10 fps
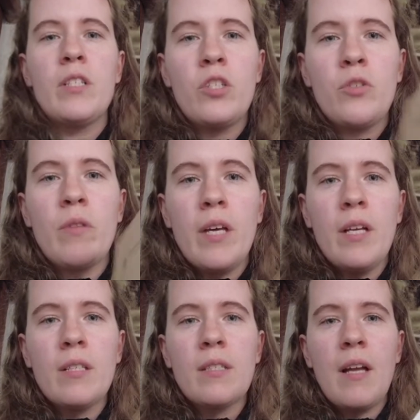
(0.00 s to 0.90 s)
to do
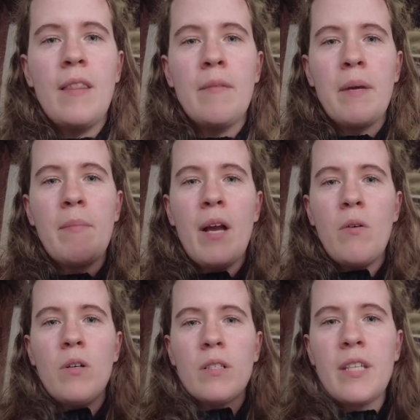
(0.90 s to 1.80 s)
this, and then maybe I
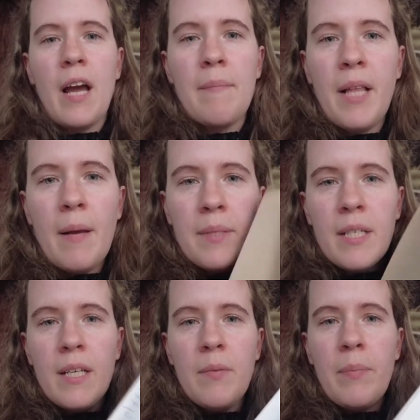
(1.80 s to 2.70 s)
will time lapse it,